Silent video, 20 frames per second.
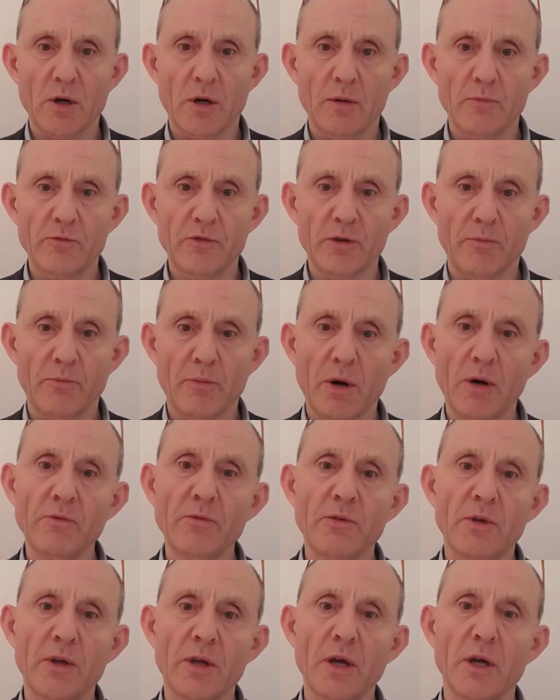comes
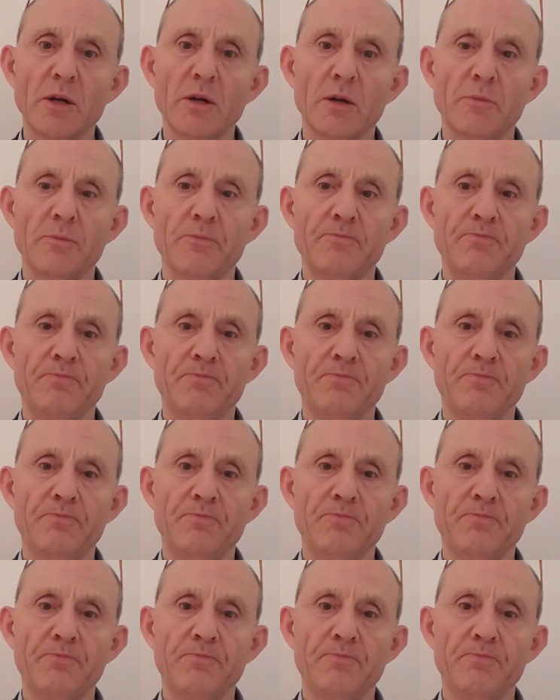above kingdom.